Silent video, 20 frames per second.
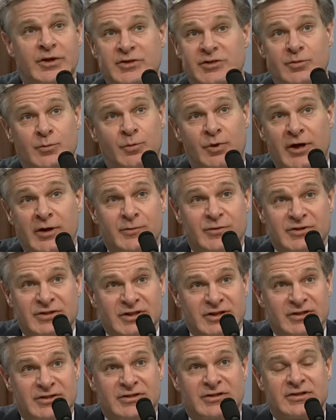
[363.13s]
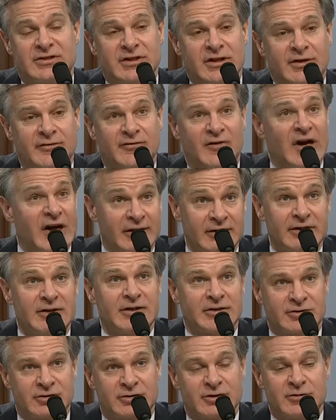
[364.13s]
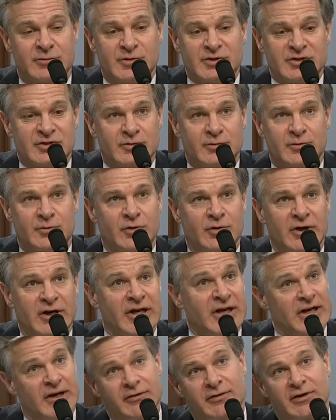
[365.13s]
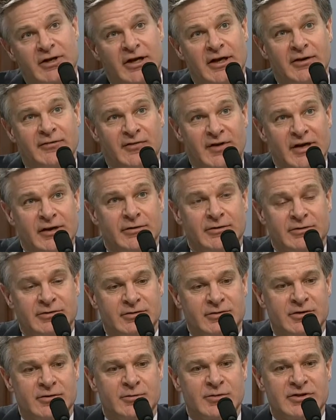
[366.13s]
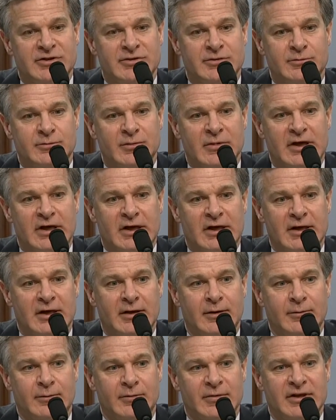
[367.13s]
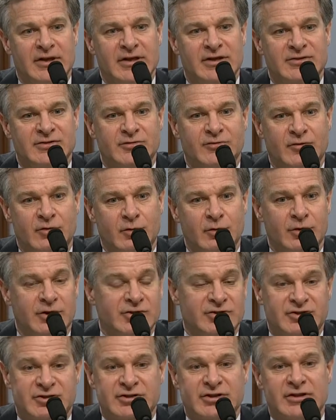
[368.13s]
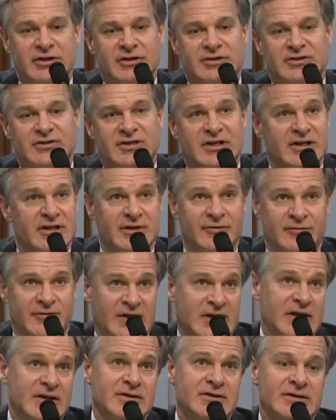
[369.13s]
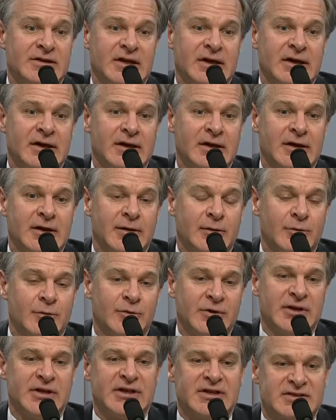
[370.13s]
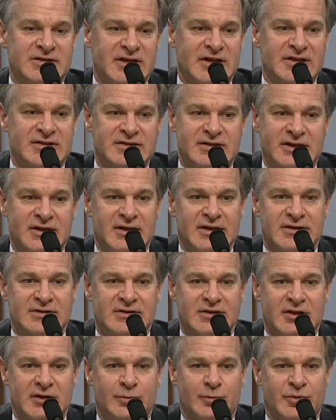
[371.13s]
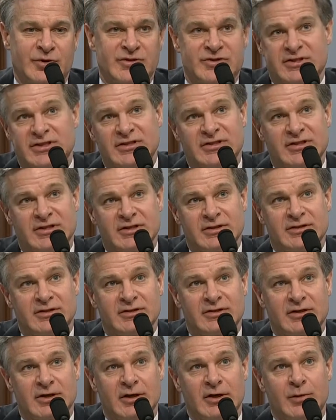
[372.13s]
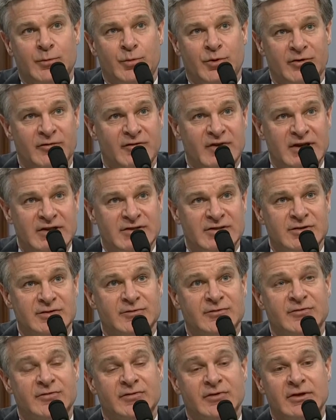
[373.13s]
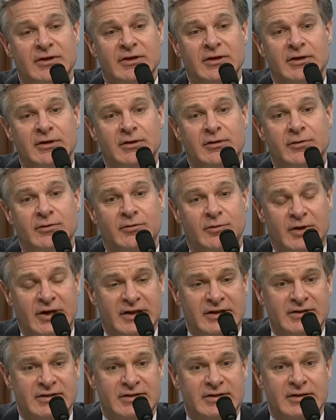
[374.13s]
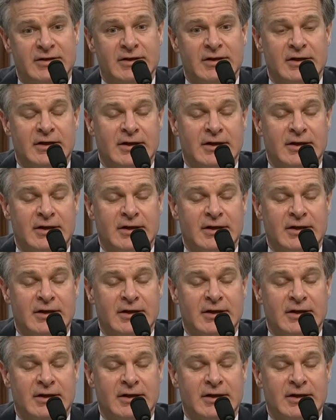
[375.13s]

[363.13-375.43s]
white supremacist violent extremism or any other kind of violent extremism is, of course, significant. We assess that it's a persistent, pervasive threat.